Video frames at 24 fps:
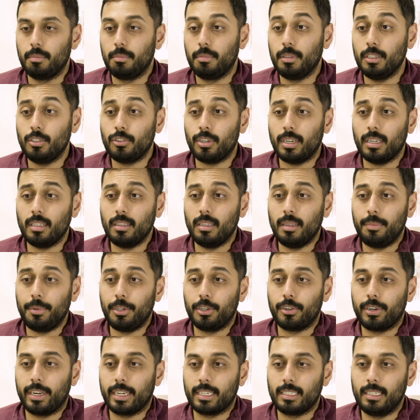Please try to limit
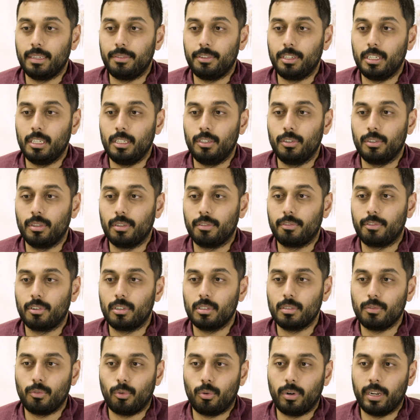your activity during the
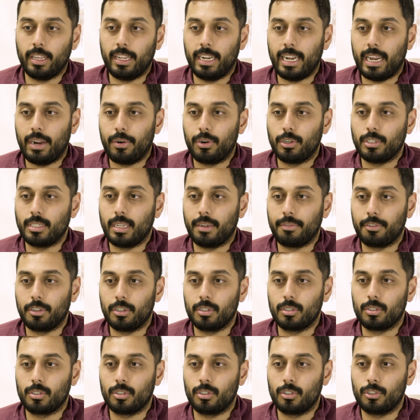first 48 hours after your
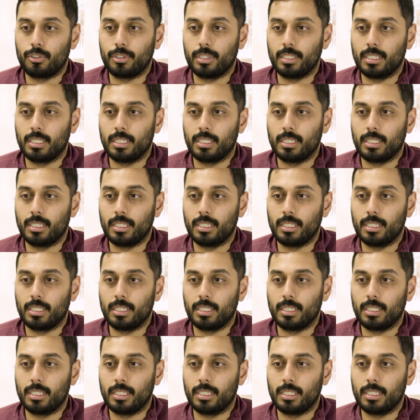surgery,